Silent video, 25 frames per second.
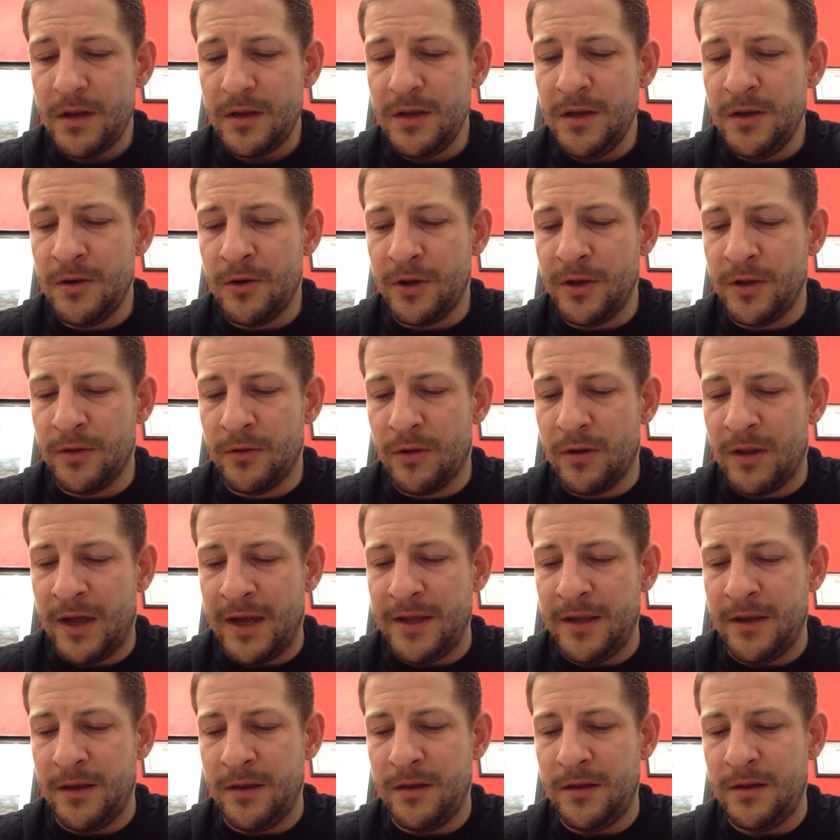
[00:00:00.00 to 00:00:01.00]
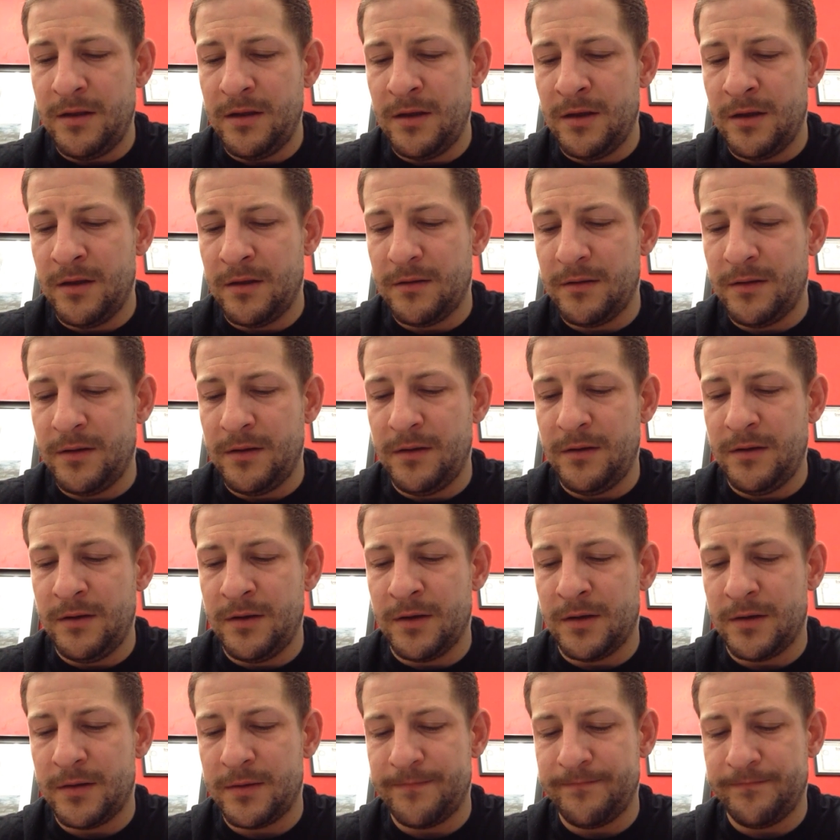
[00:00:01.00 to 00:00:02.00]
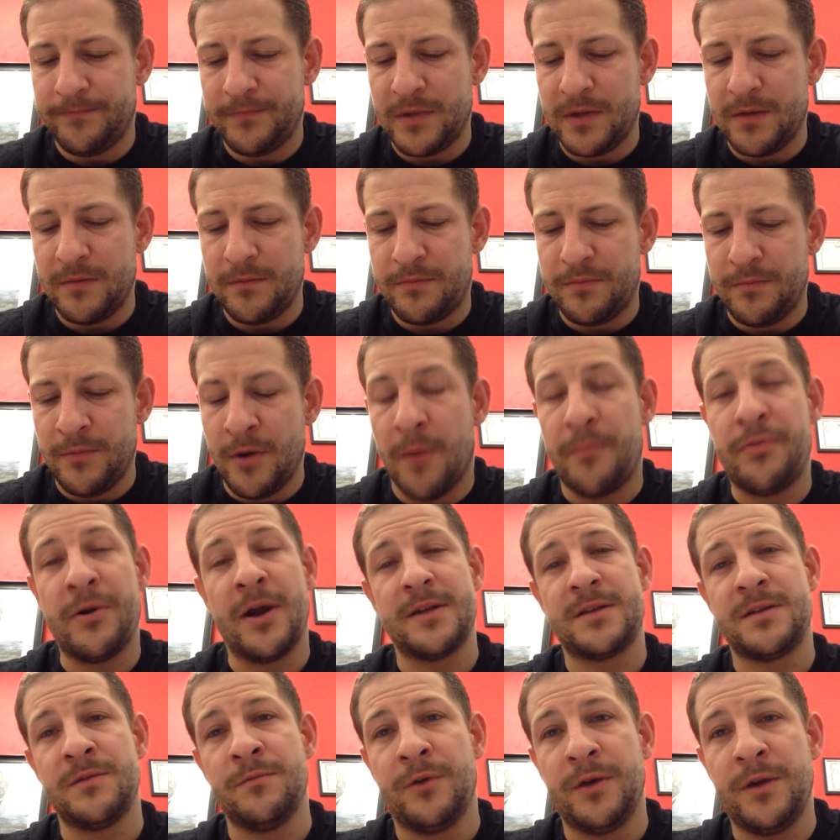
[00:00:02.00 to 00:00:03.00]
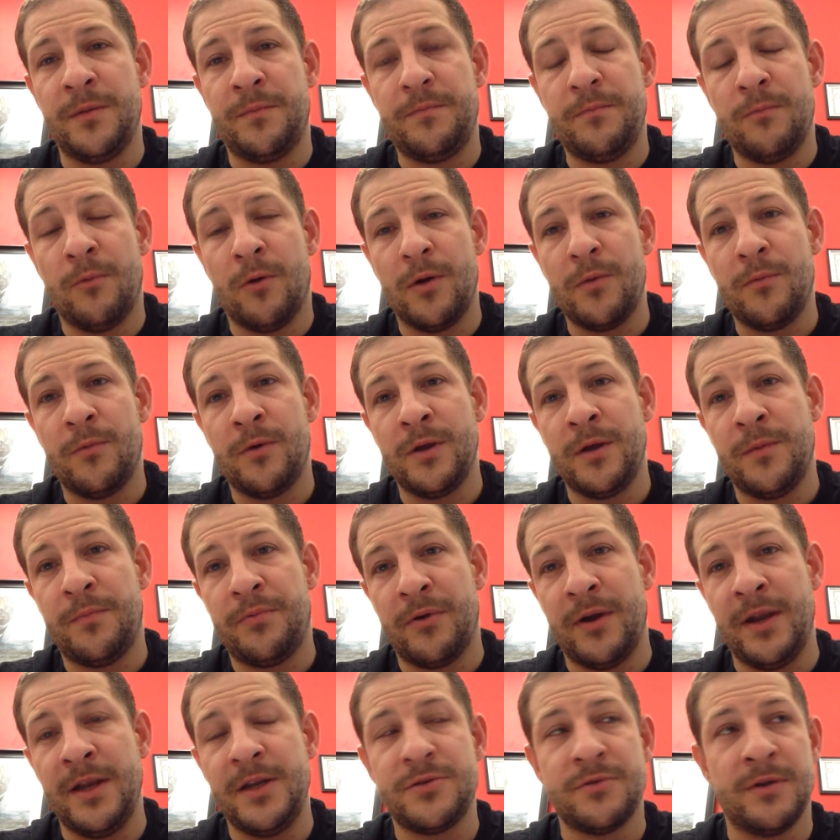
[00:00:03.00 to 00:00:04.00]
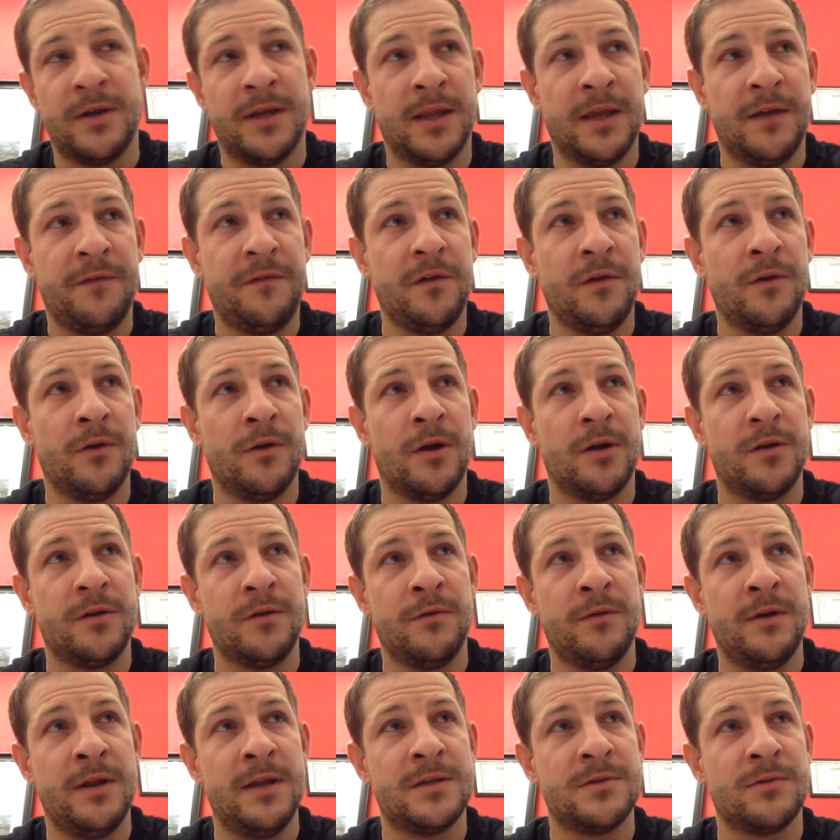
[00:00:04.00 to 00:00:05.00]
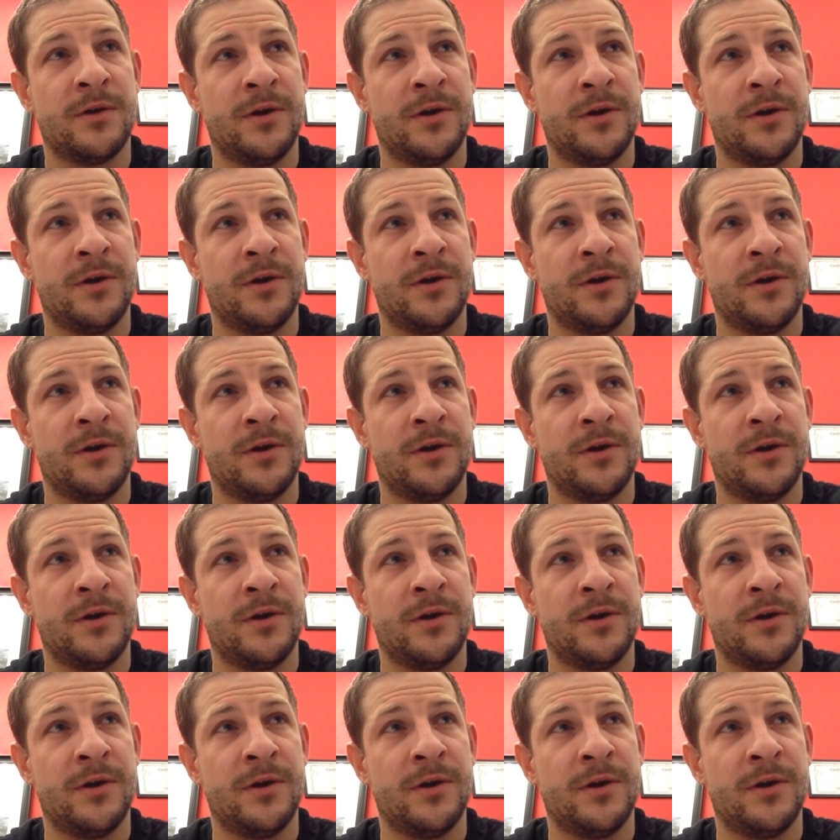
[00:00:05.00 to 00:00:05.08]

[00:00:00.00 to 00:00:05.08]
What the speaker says: look like you're not practicing what you preach, really, if you're not doing it.